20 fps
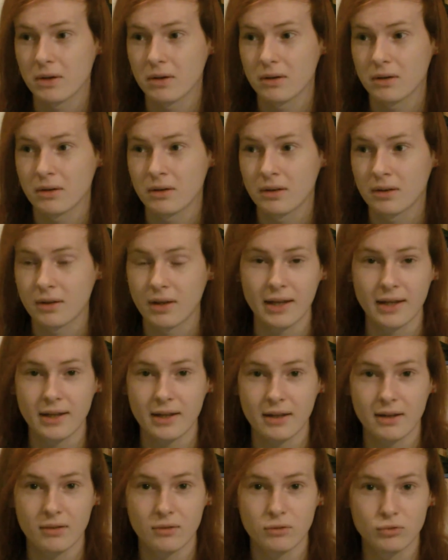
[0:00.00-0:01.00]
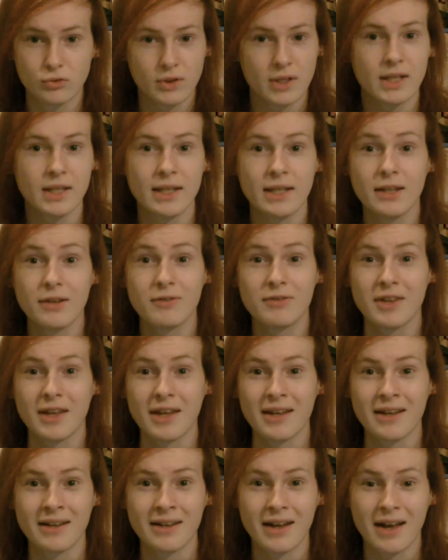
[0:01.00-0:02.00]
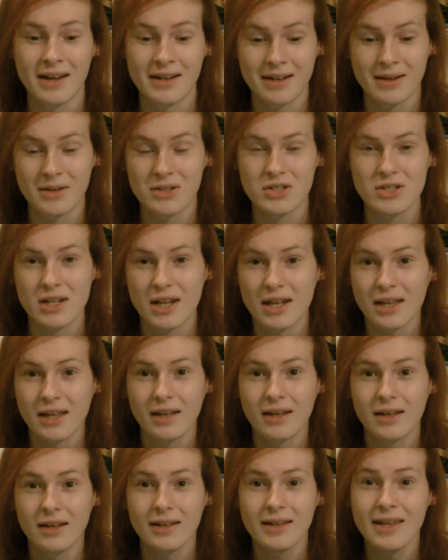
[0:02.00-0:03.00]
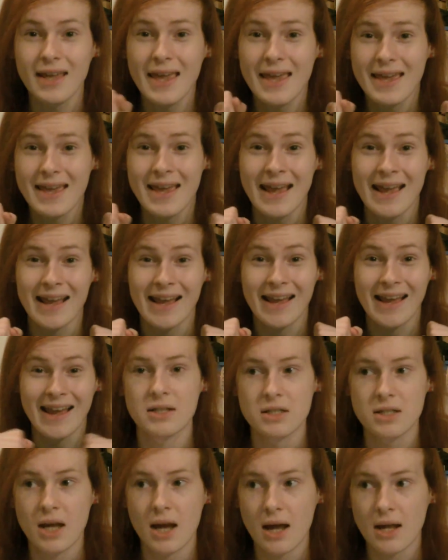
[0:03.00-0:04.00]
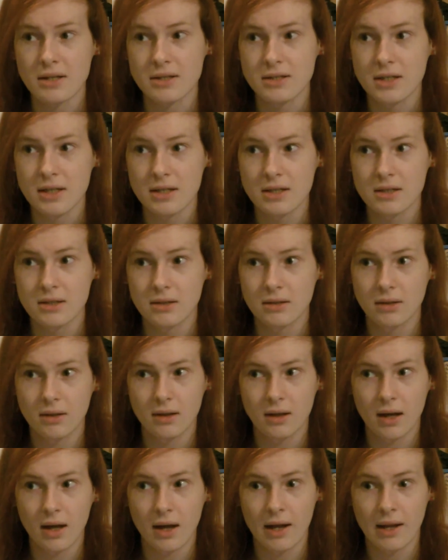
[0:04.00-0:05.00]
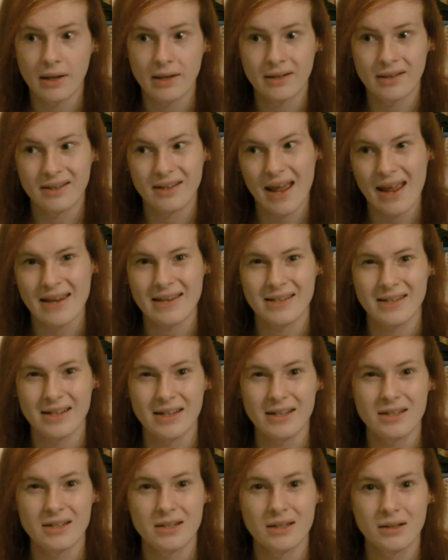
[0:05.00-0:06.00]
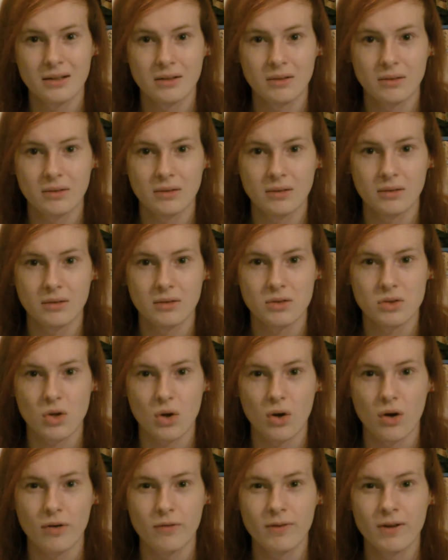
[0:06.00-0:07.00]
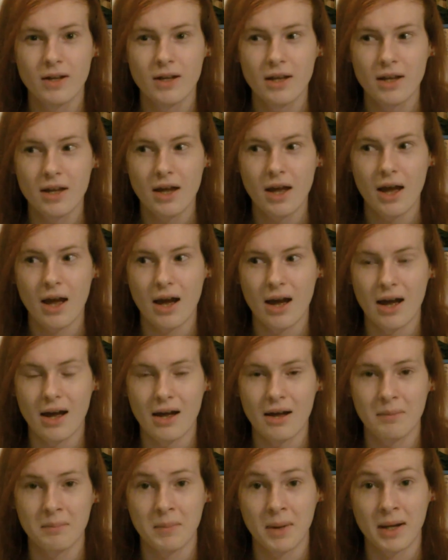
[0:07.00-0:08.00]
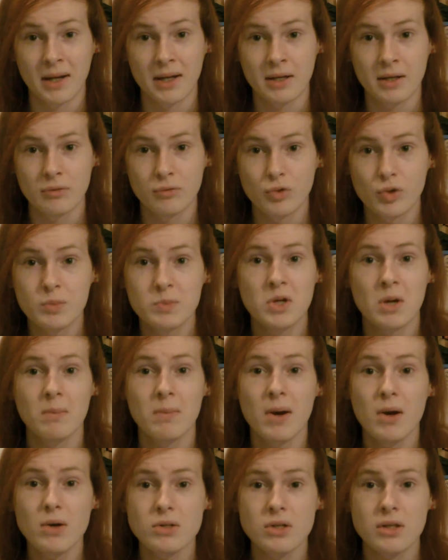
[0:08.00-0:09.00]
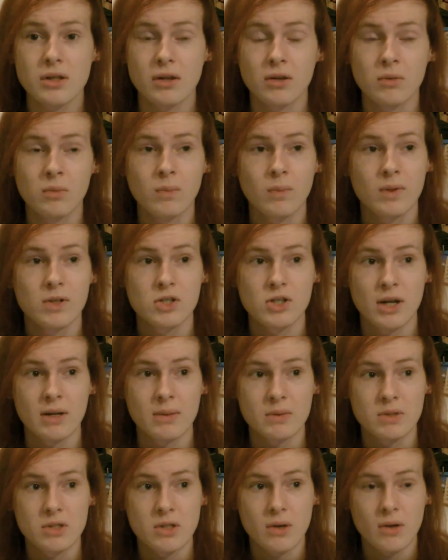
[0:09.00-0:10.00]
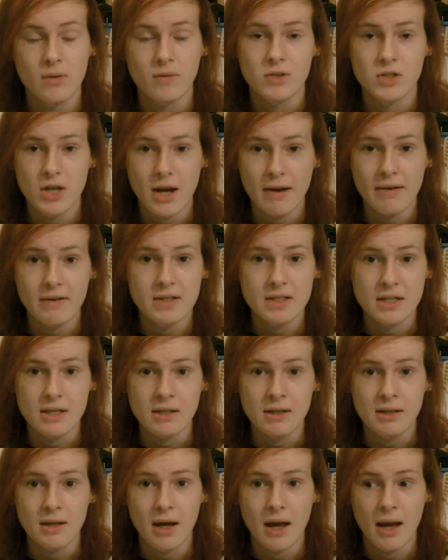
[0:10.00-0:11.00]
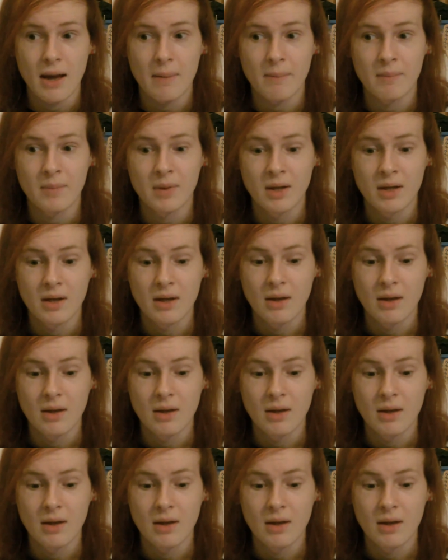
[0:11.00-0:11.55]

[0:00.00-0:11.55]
but like really loved it, and I was just like, yeah. I started and ended sort of uh, my Rubes Composer-thon, which I was doing for charity, um,